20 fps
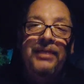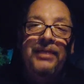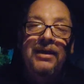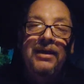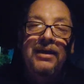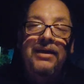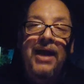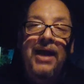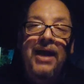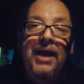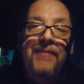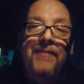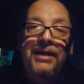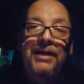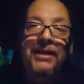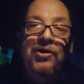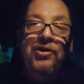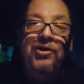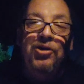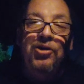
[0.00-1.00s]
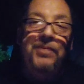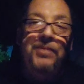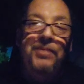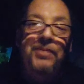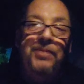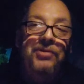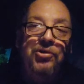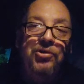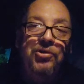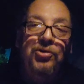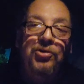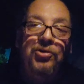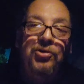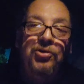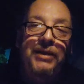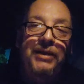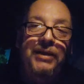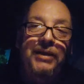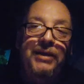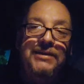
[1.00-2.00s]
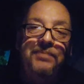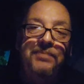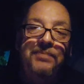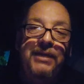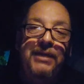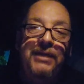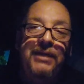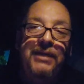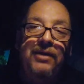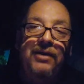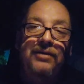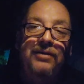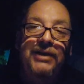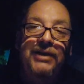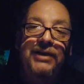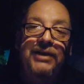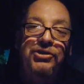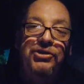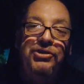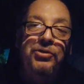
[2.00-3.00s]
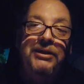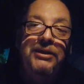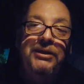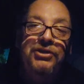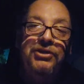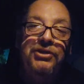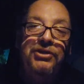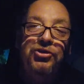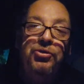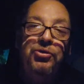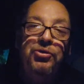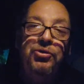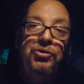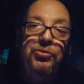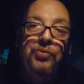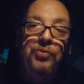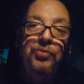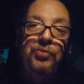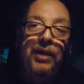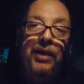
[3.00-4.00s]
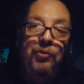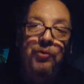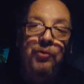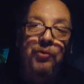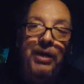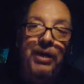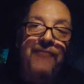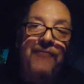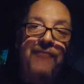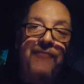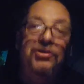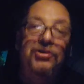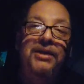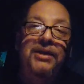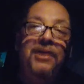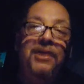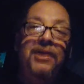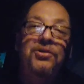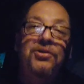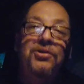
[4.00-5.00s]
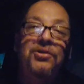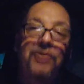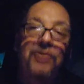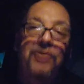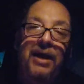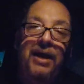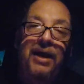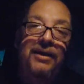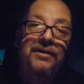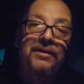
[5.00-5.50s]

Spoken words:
Yeah, man, I heard about the earthquakes up there, like two, right, one after the other, right?